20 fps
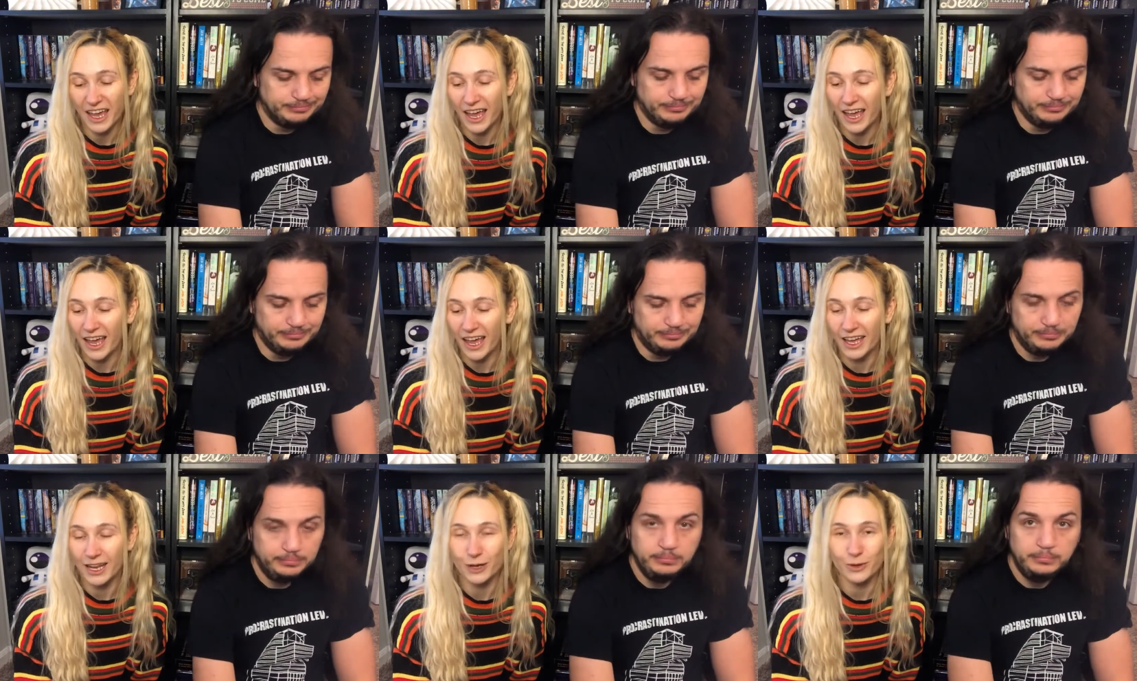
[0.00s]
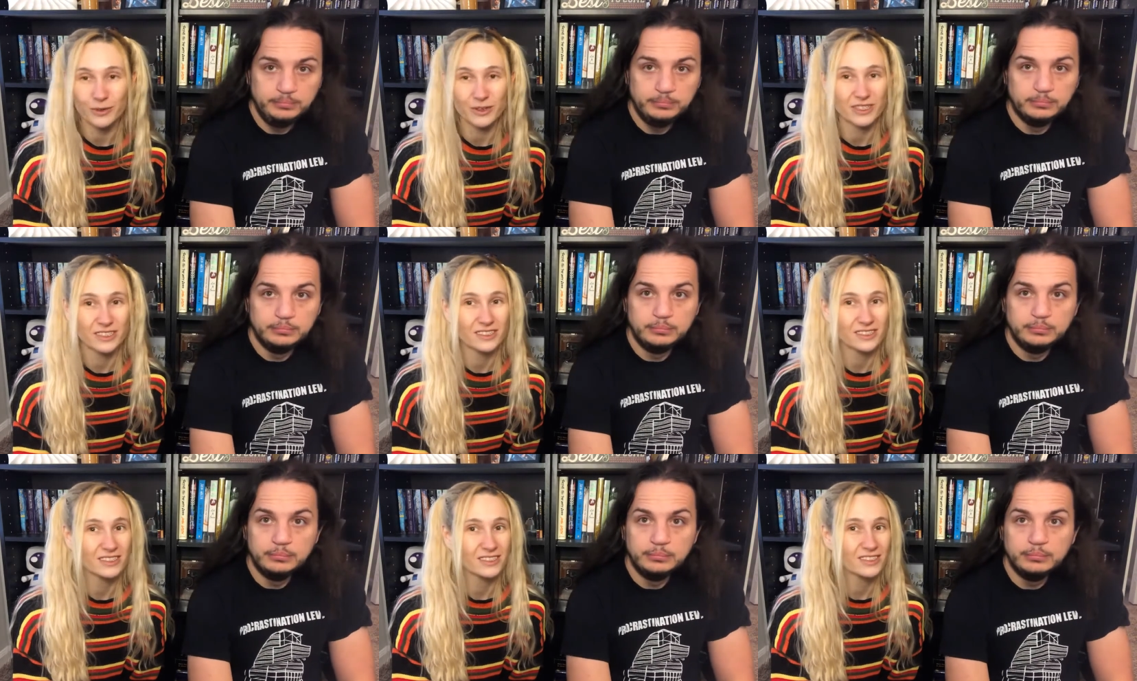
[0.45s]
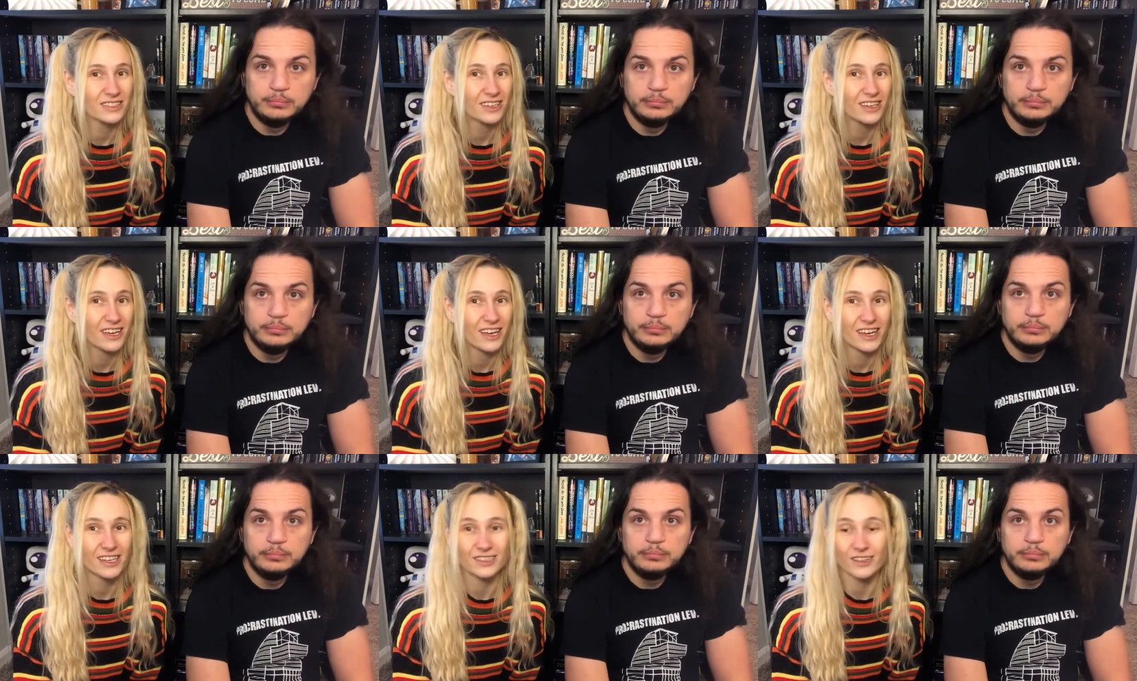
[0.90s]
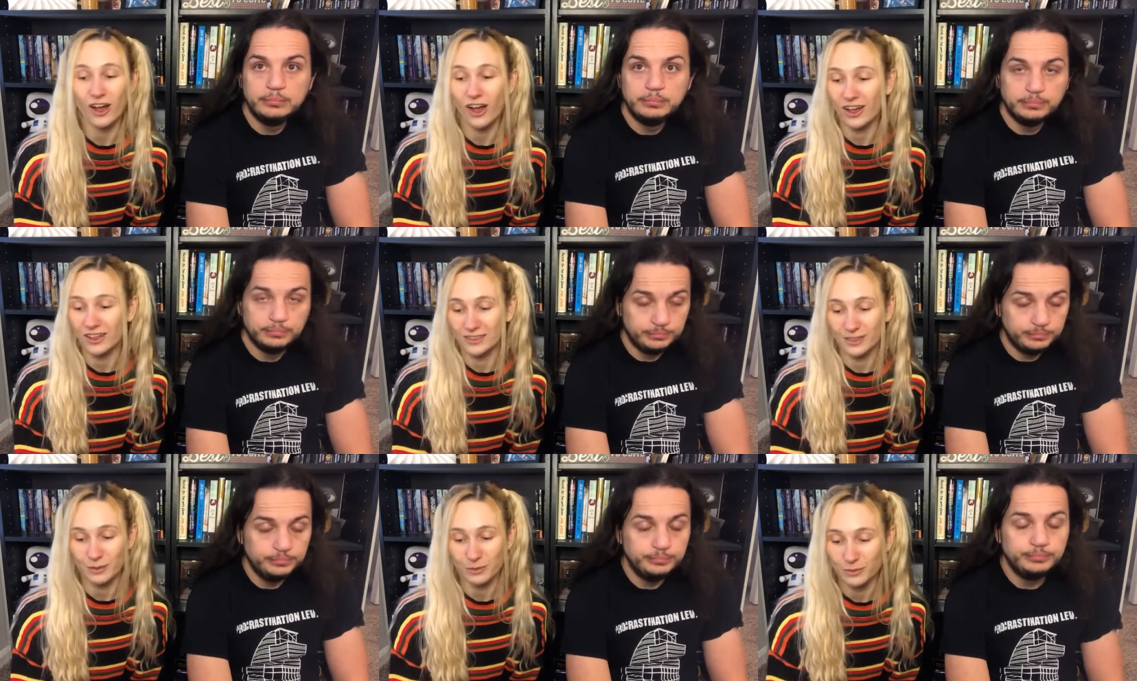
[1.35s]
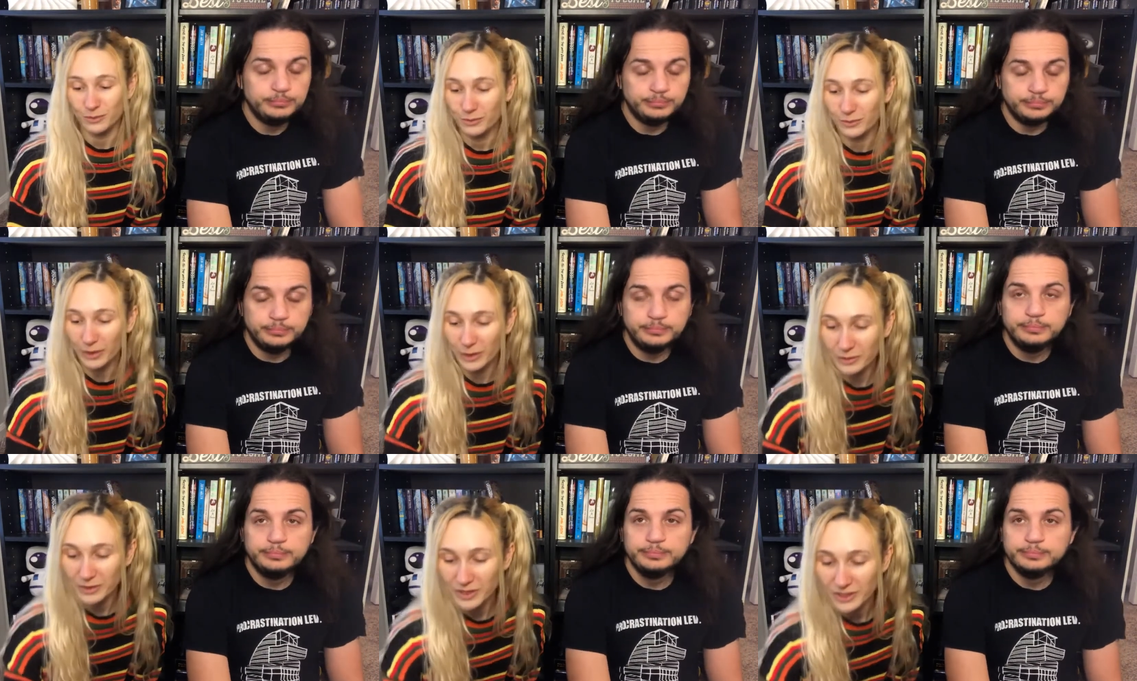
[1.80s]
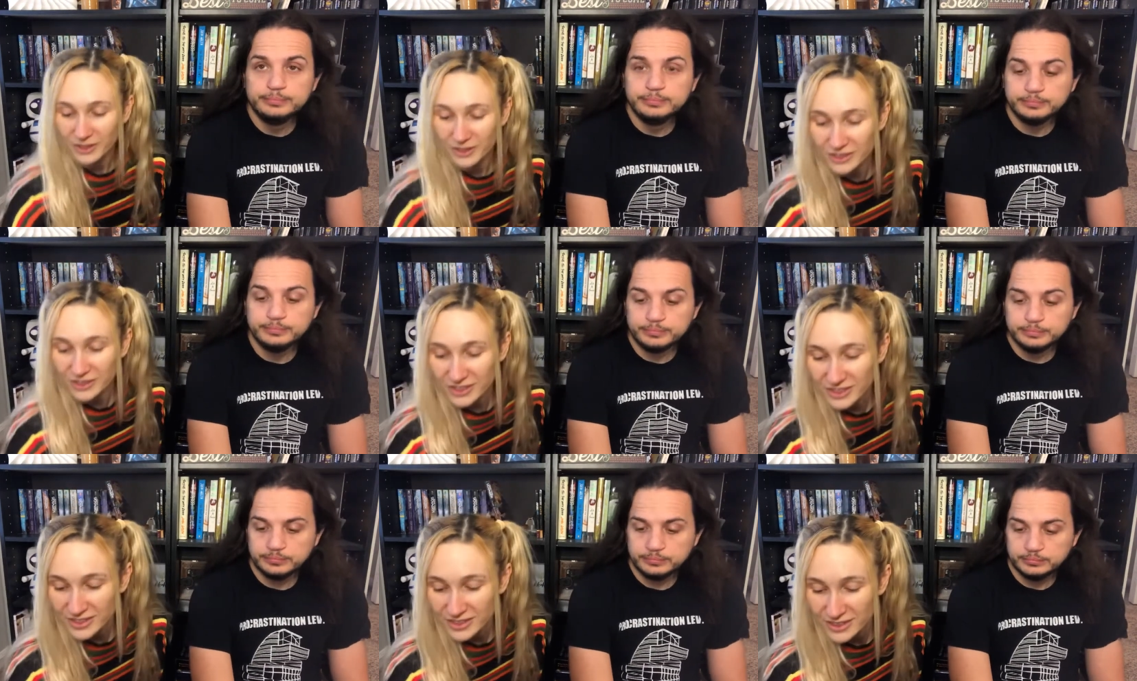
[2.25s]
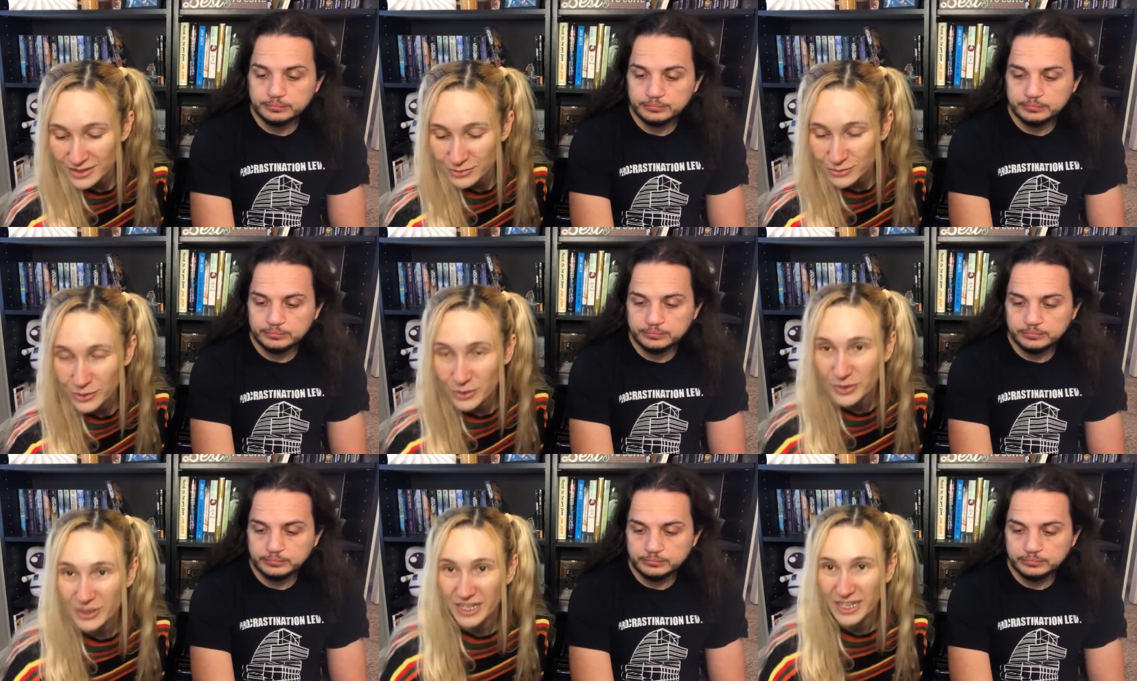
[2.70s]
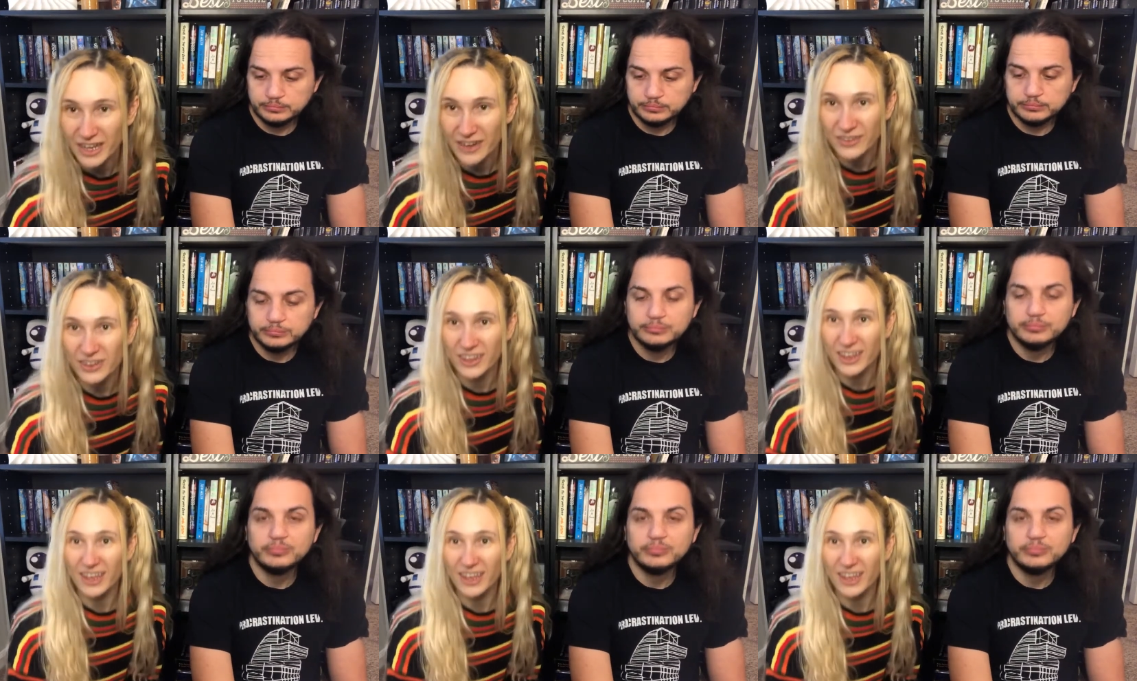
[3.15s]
Speaker 1: and it was it's awesome. Mm -hmm. Baby, you're just ruining everything.